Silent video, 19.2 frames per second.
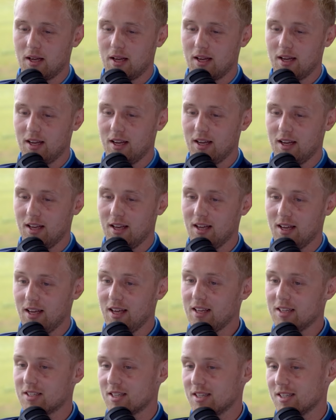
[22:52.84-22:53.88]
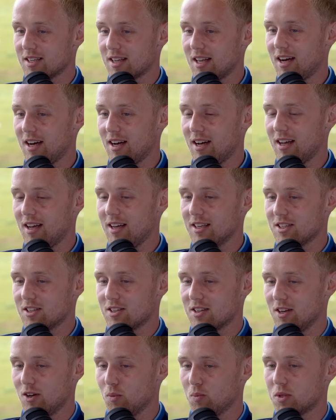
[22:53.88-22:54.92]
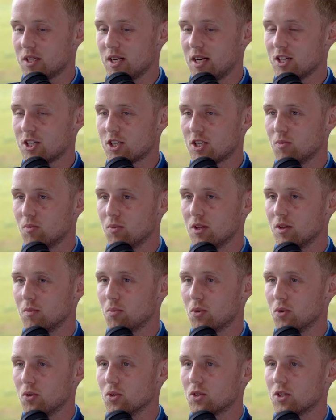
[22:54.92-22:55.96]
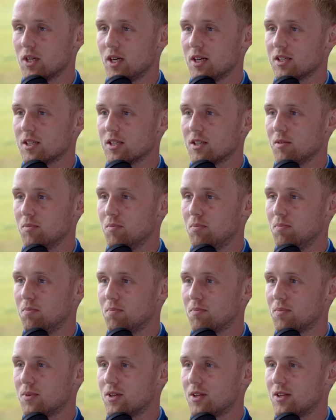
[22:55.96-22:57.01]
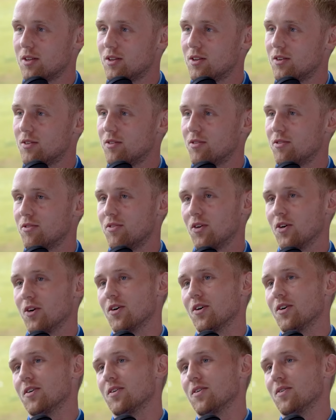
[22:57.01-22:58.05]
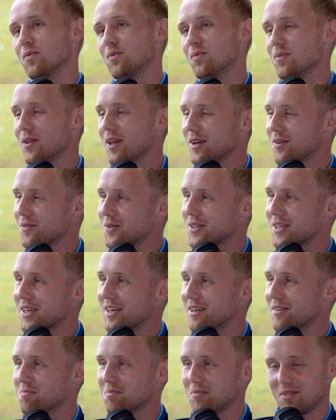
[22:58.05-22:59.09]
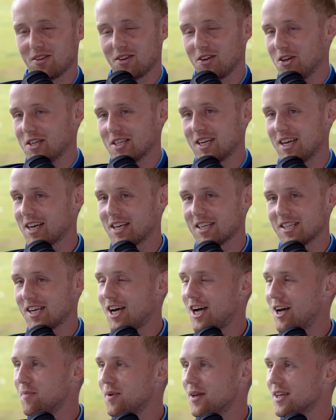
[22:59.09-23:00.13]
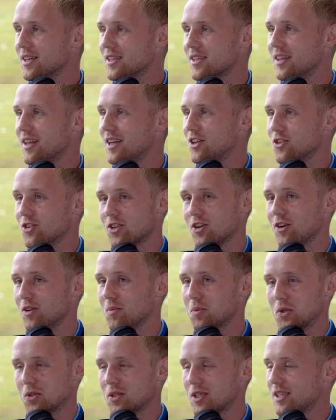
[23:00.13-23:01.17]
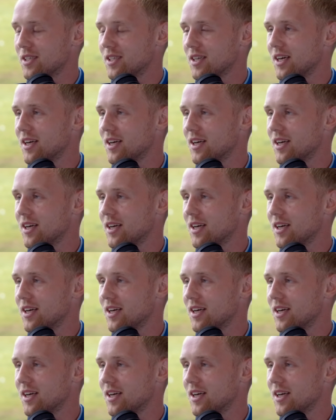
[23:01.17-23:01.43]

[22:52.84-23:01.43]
it's obsession with the process for, like we say, 30 seconds of happiness, and then you start the process